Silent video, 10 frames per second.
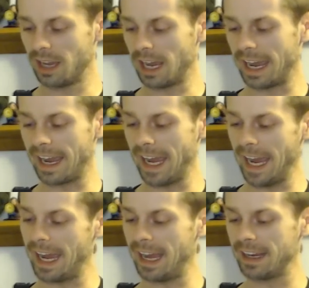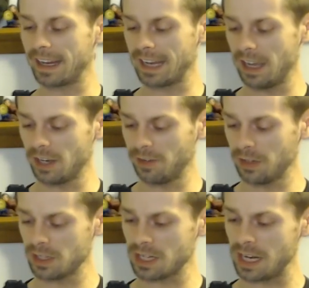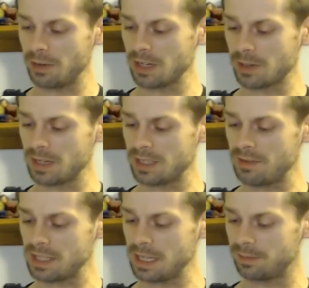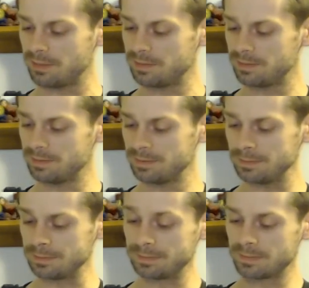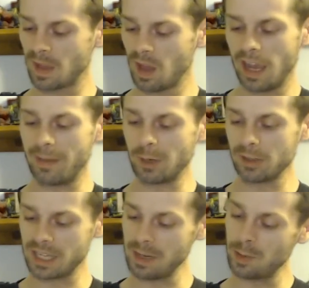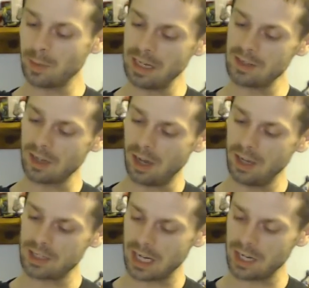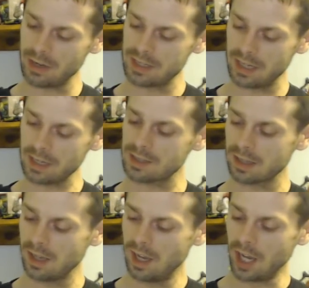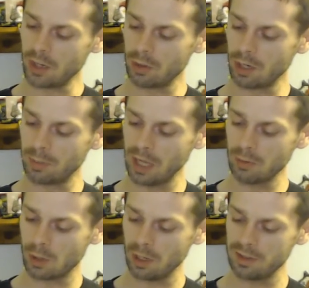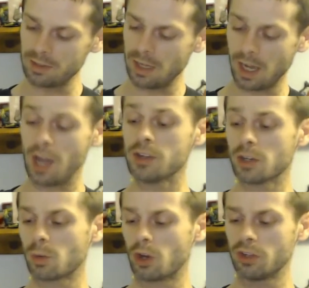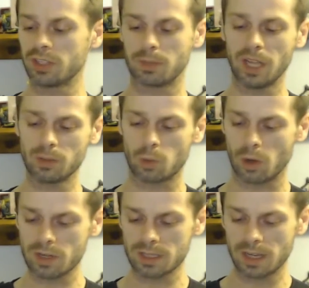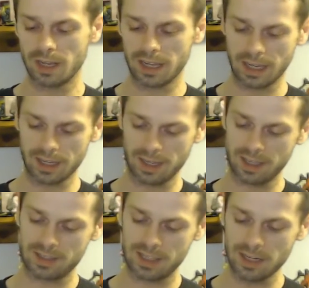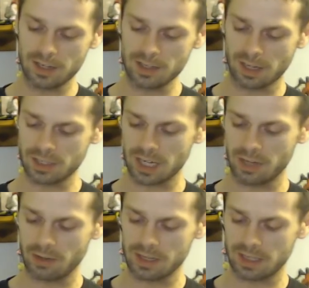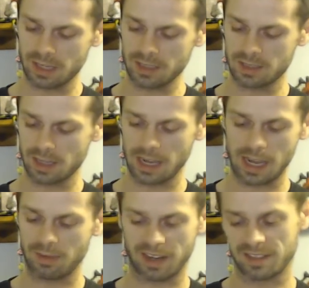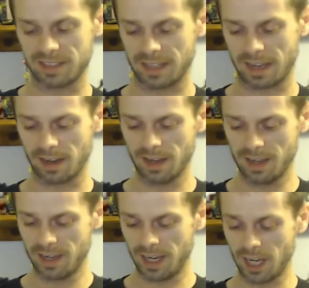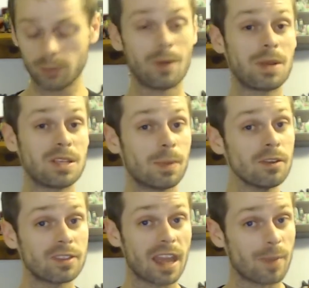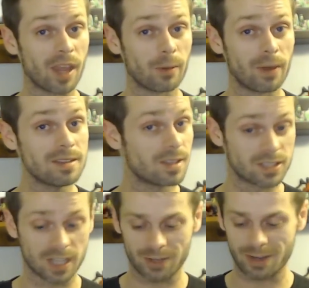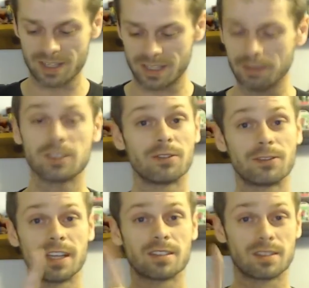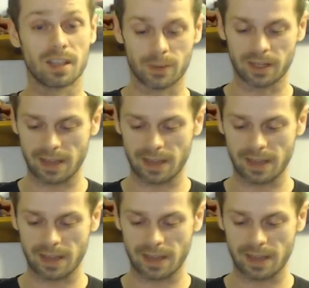And a calendar for January 2017. Emerald City premieres on January 6th. Underworld Blood Wars hits theaters on January 6th. And I'm not going to see that. Ellen Ripley's birthday, by the way, is on January 7th. Don't forget to celebrate